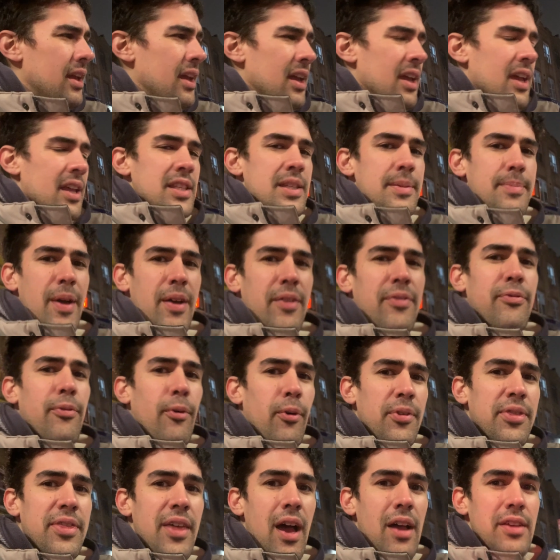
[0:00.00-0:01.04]
It's about
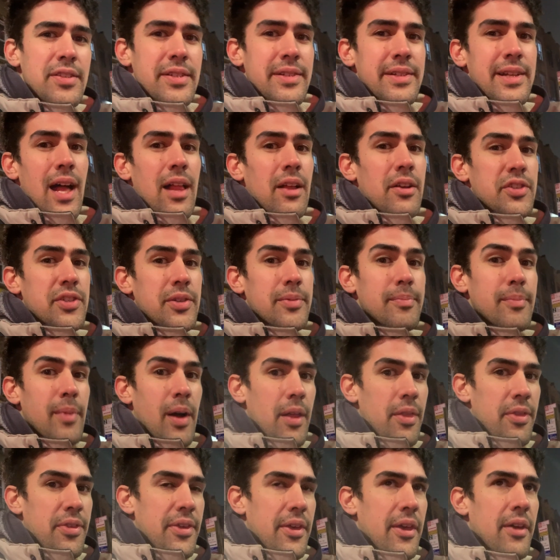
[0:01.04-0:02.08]
$4,000 a
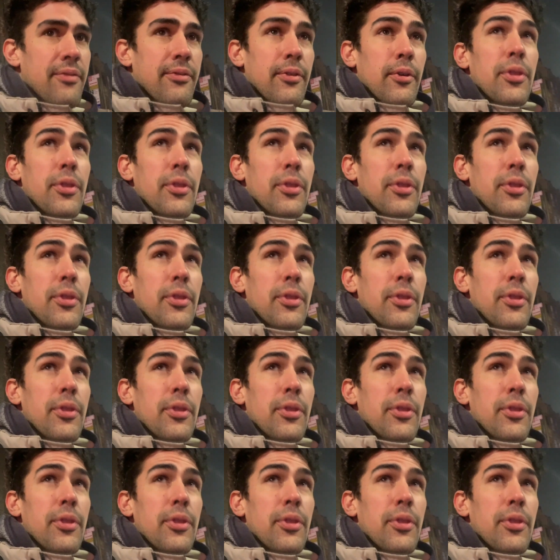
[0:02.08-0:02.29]
month for